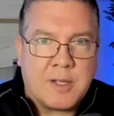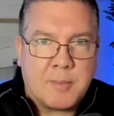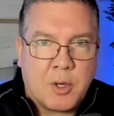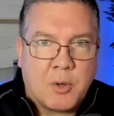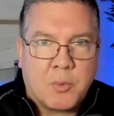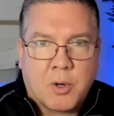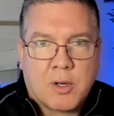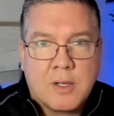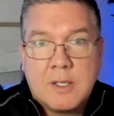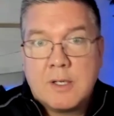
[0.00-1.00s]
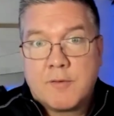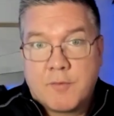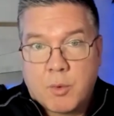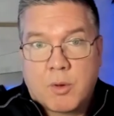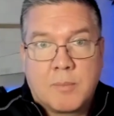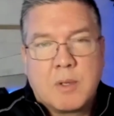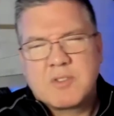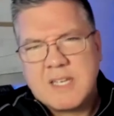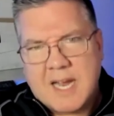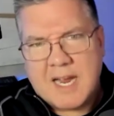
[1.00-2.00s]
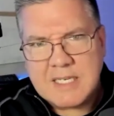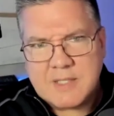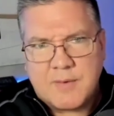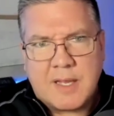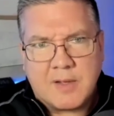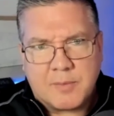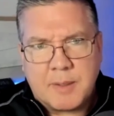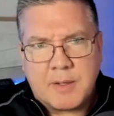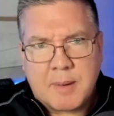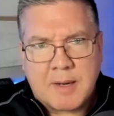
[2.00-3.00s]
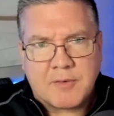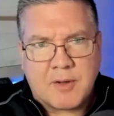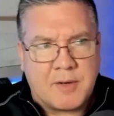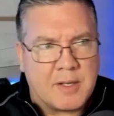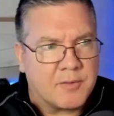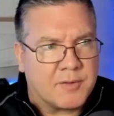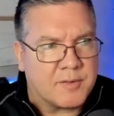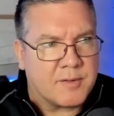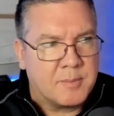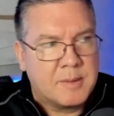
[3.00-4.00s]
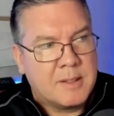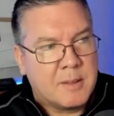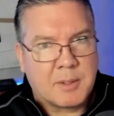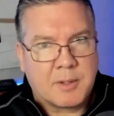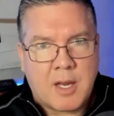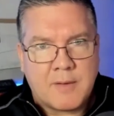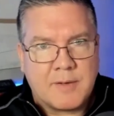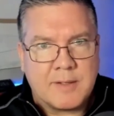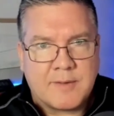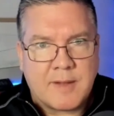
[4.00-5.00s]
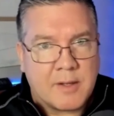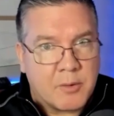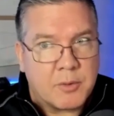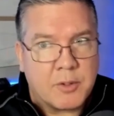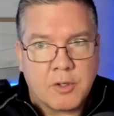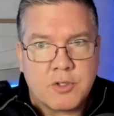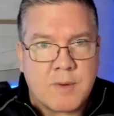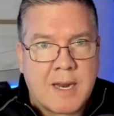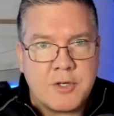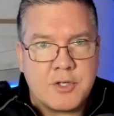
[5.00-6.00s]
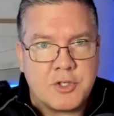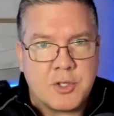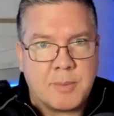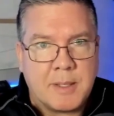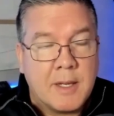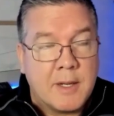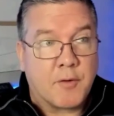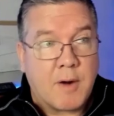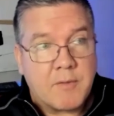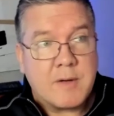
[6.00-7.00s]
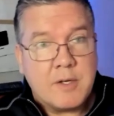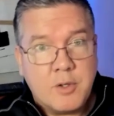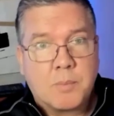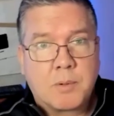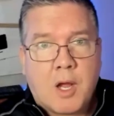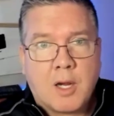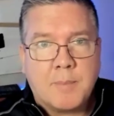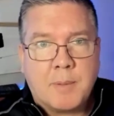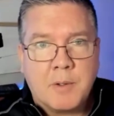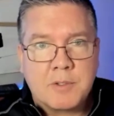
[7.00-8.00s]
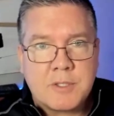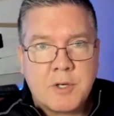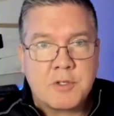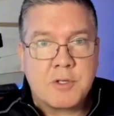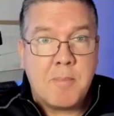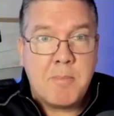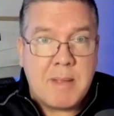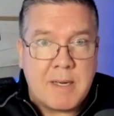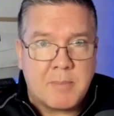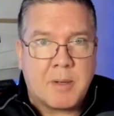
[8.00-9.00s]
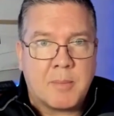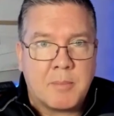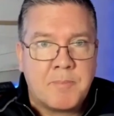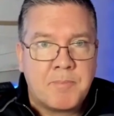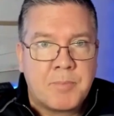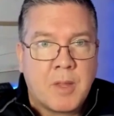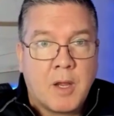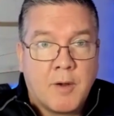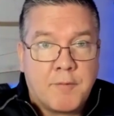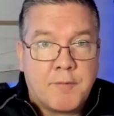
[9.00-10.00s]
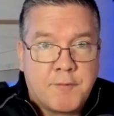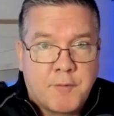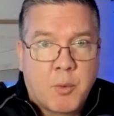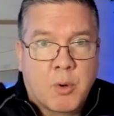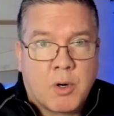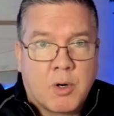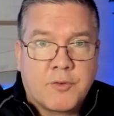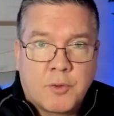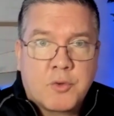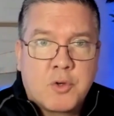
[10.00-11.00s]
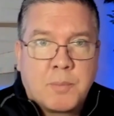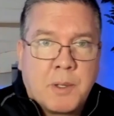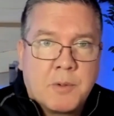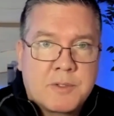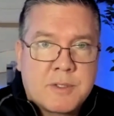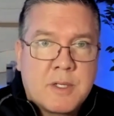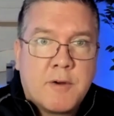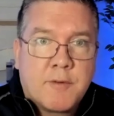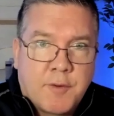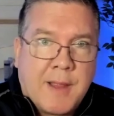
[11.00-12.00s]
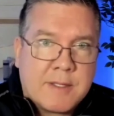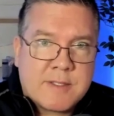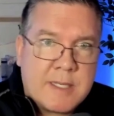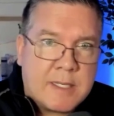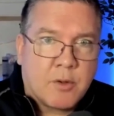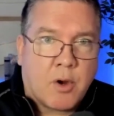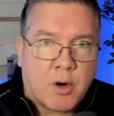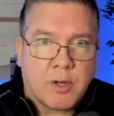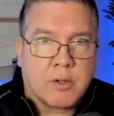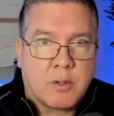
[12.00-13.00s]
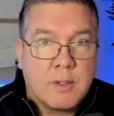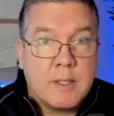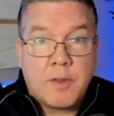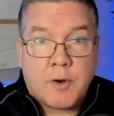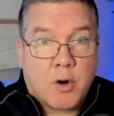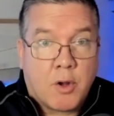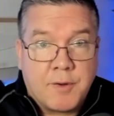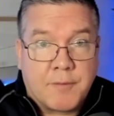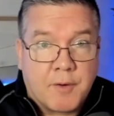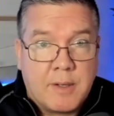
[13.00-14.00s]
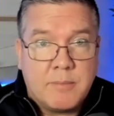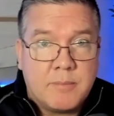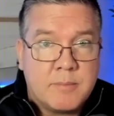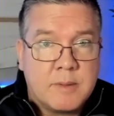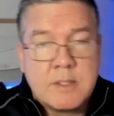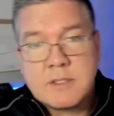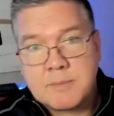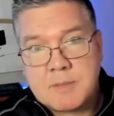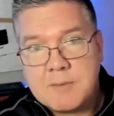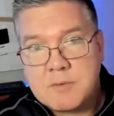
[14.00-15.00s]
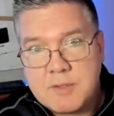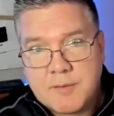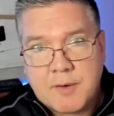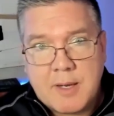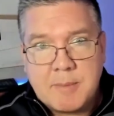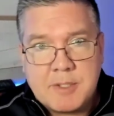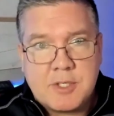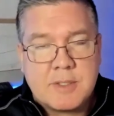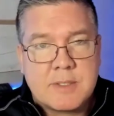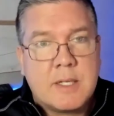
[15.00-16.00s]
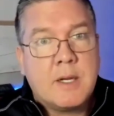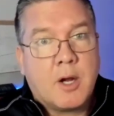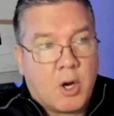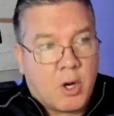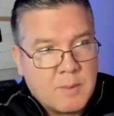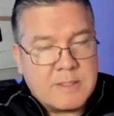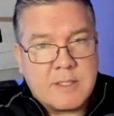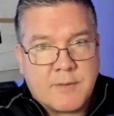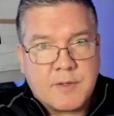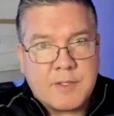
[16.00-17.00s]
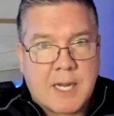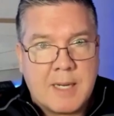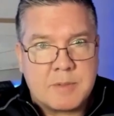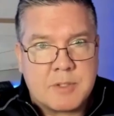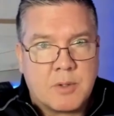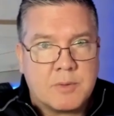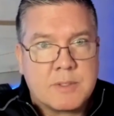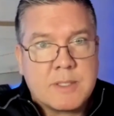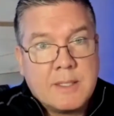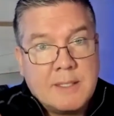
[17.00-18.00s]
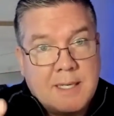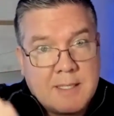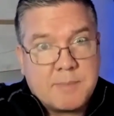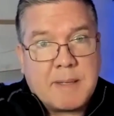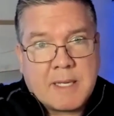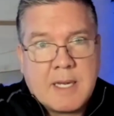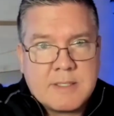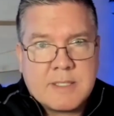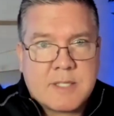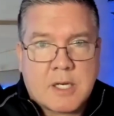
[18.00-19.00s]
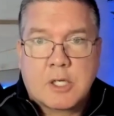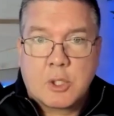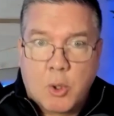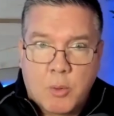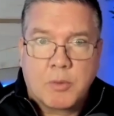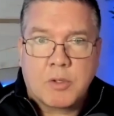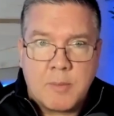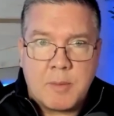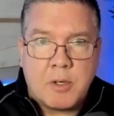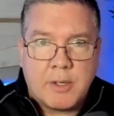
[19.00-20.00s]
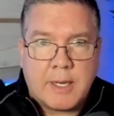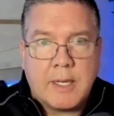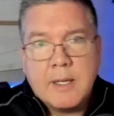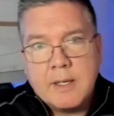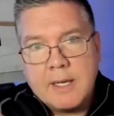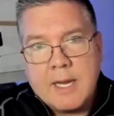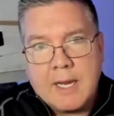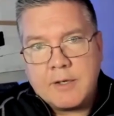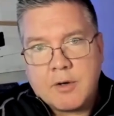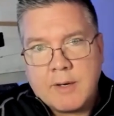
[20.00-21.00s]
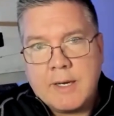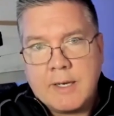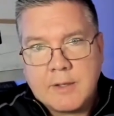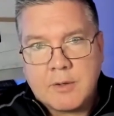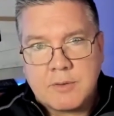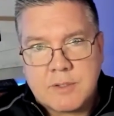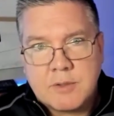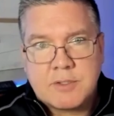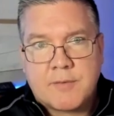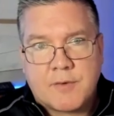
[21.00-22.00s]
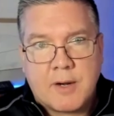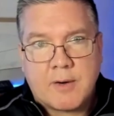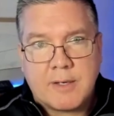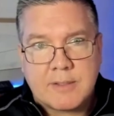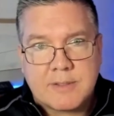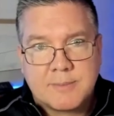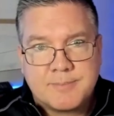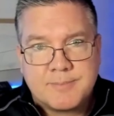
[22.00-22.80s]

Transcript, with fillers: CMO work for mostly ISVs, but in the Microsoft ecosystem. But a lot of it is that no, your strategy should be for every new blog post, there's a minimum of four social posts for that single article. They're all different, sometimes with different images, always at different time zones, is because it's a global community and you're hitting those those different areas.